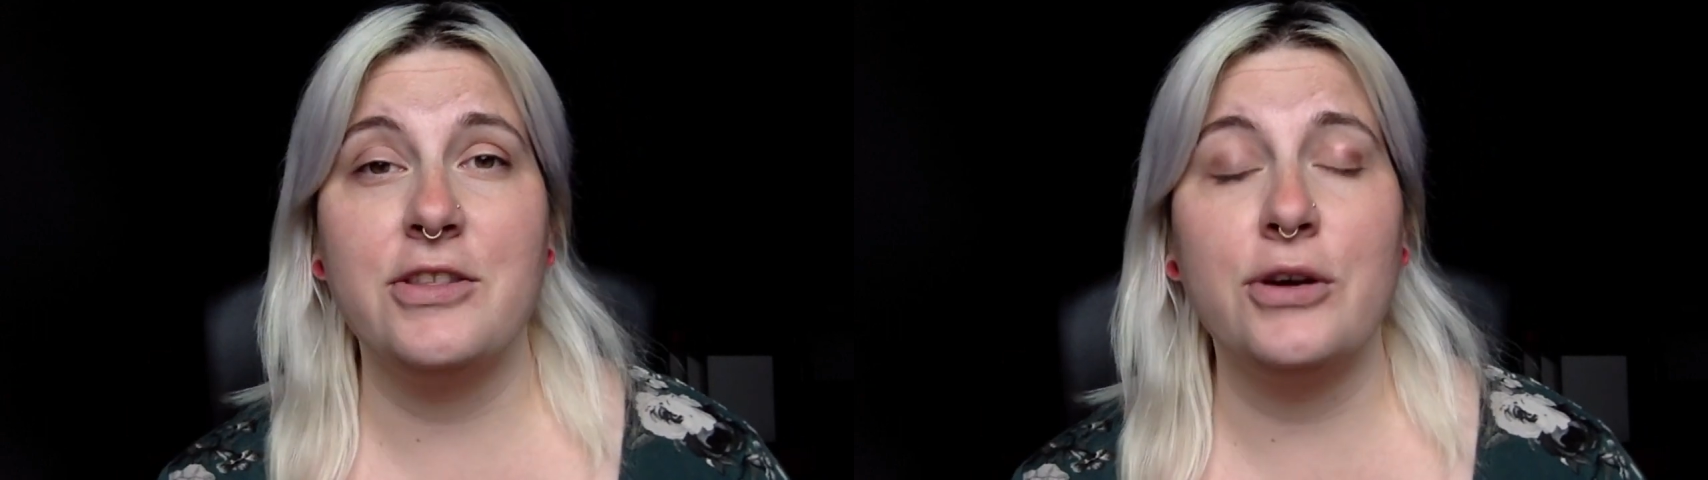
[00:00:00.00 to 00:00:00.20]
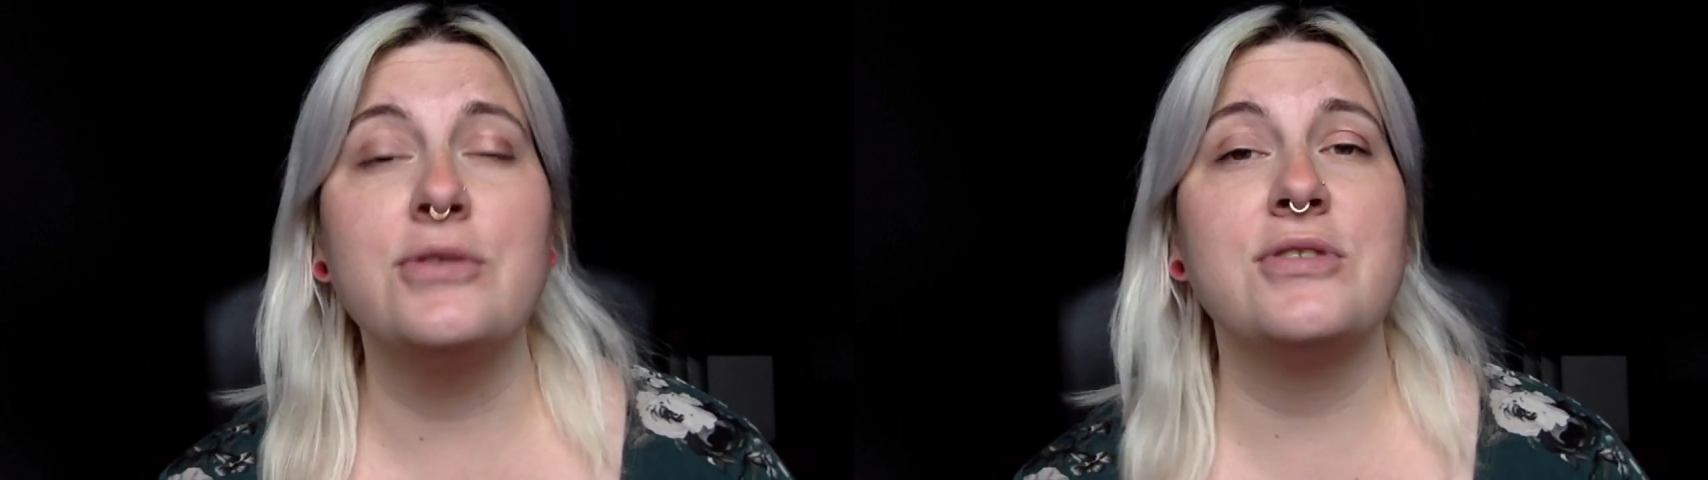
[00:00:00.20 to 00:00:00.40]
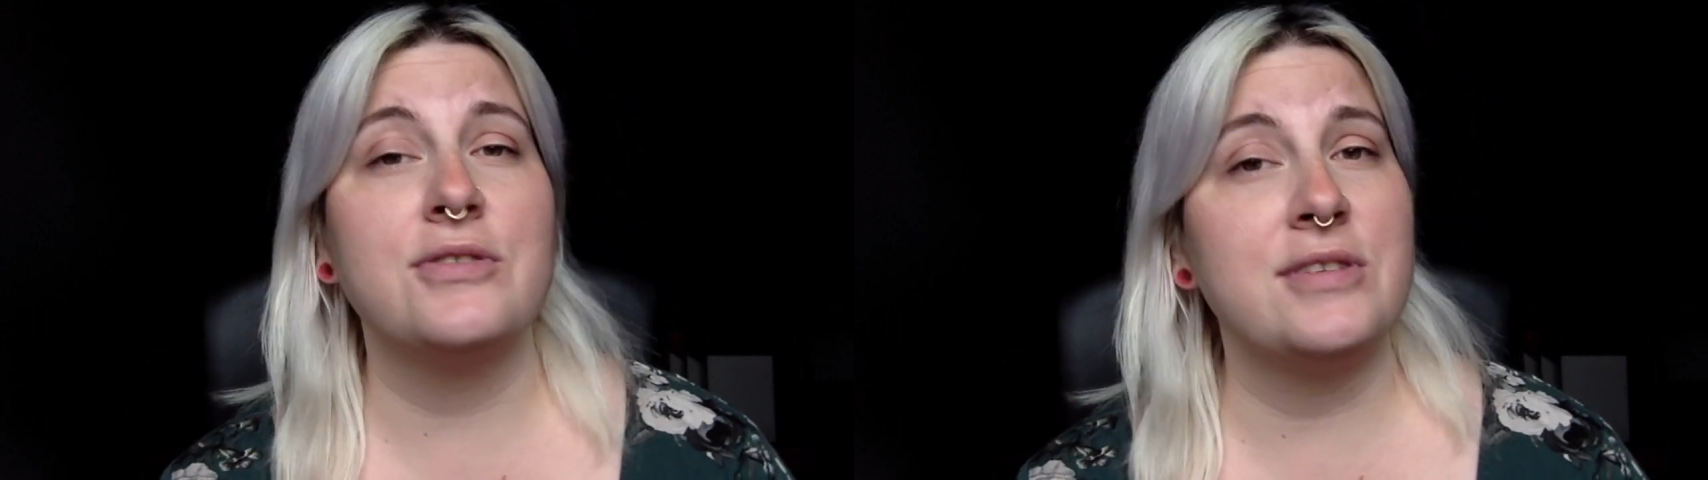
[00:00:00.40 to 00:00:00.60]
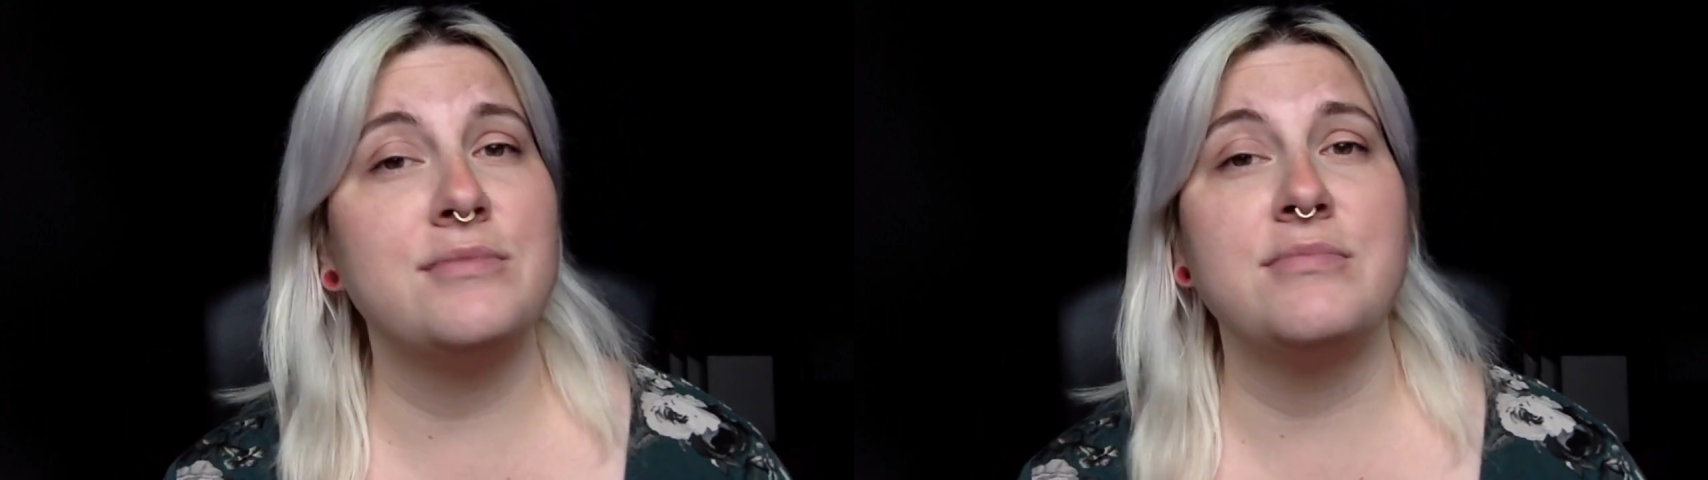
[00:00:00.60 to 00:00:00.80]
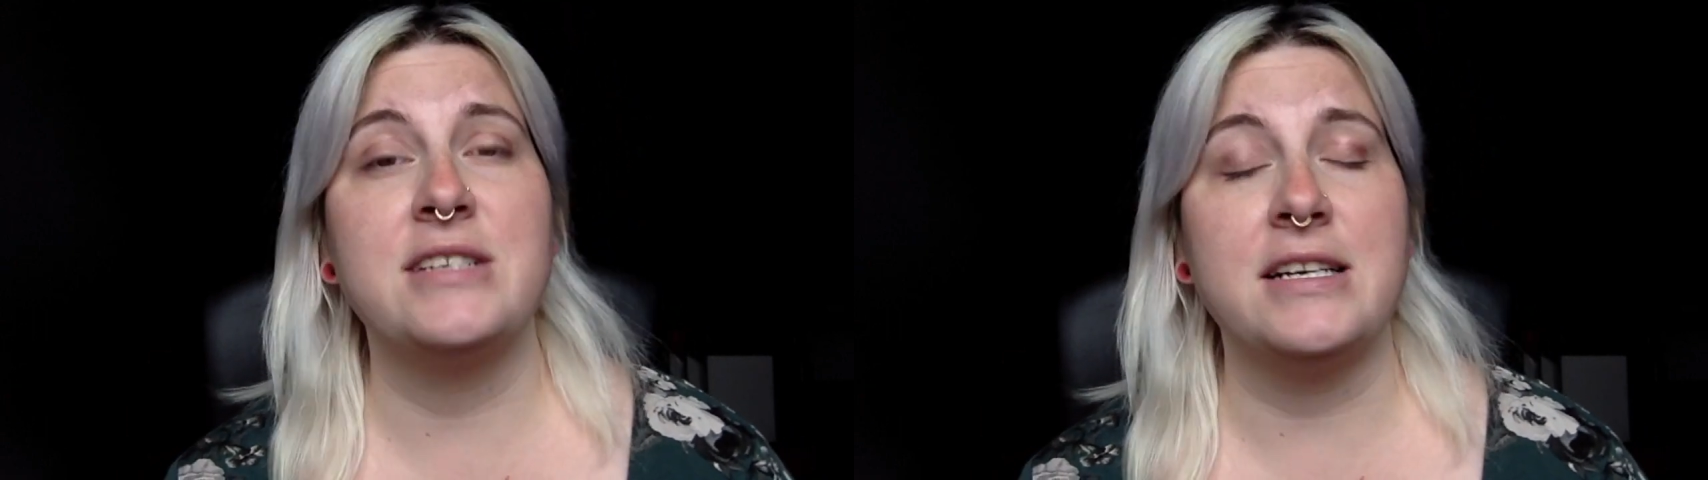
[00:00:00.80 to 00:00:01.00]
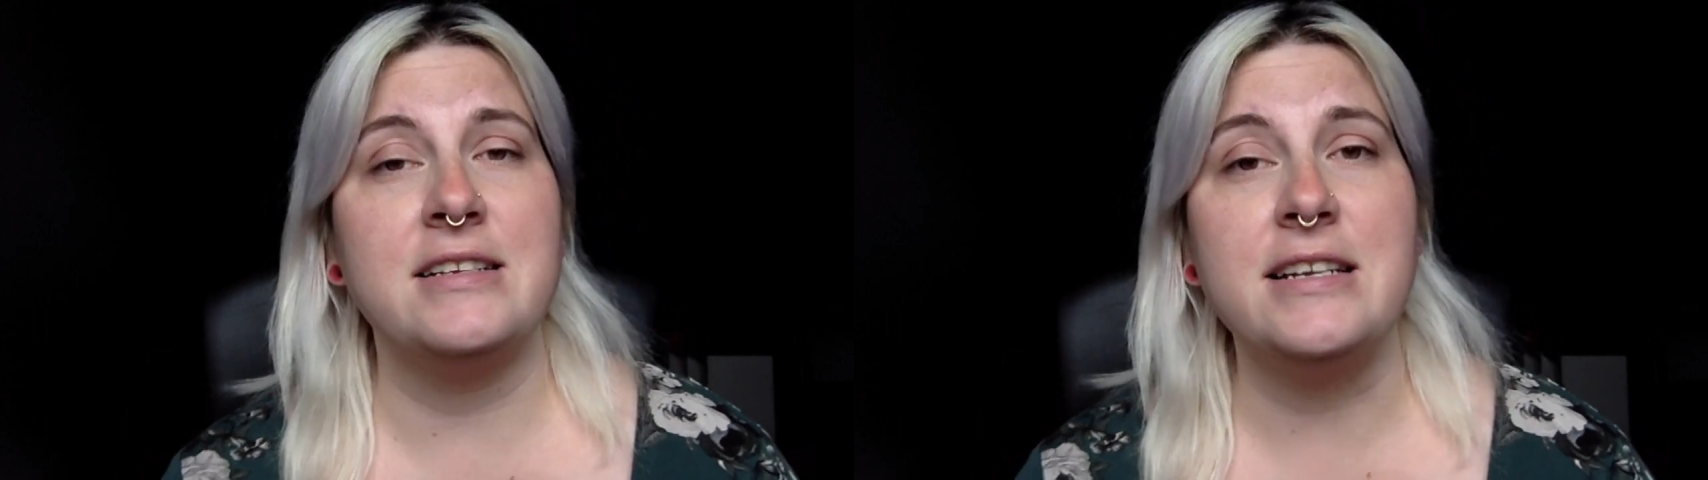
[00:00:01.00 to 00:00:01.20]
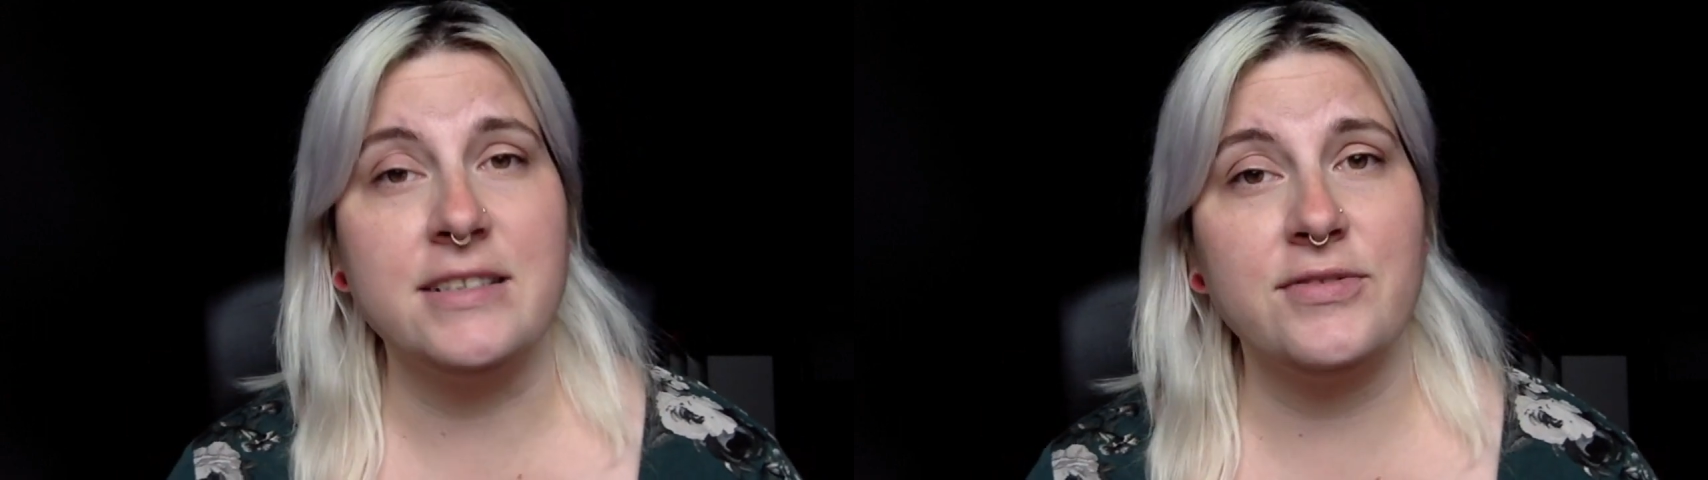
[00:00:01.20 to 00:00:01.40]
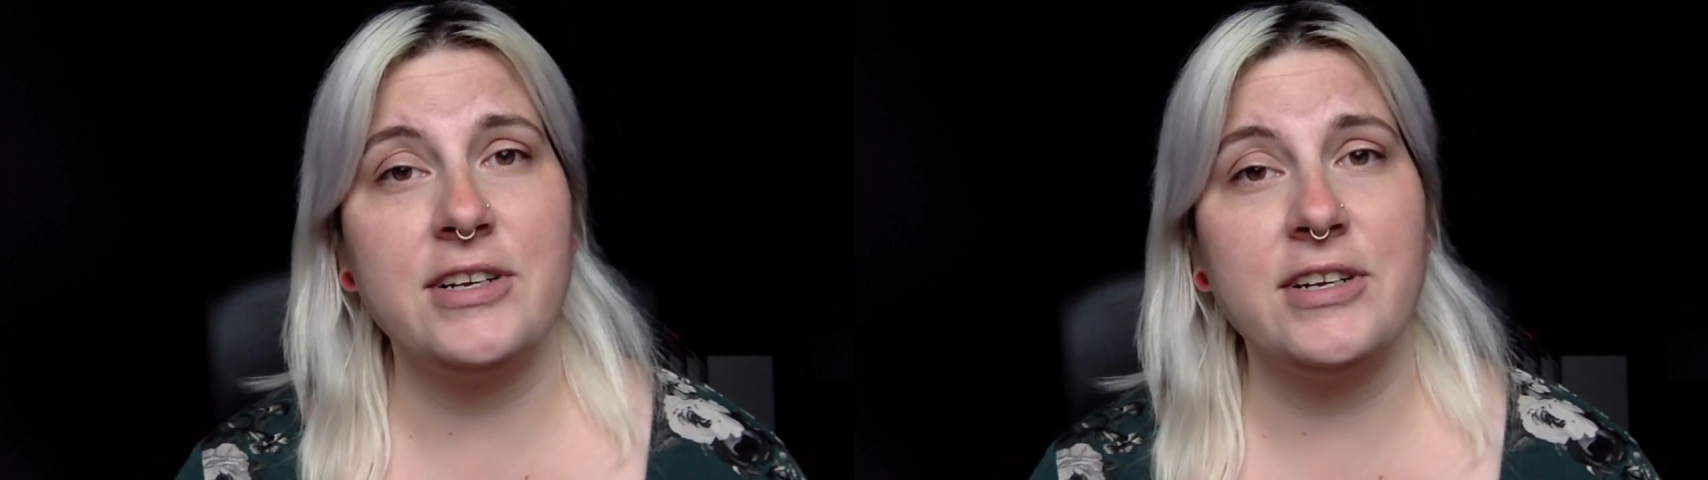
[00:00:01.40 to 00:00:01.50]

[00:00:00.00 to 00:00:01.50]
Those are some techniques for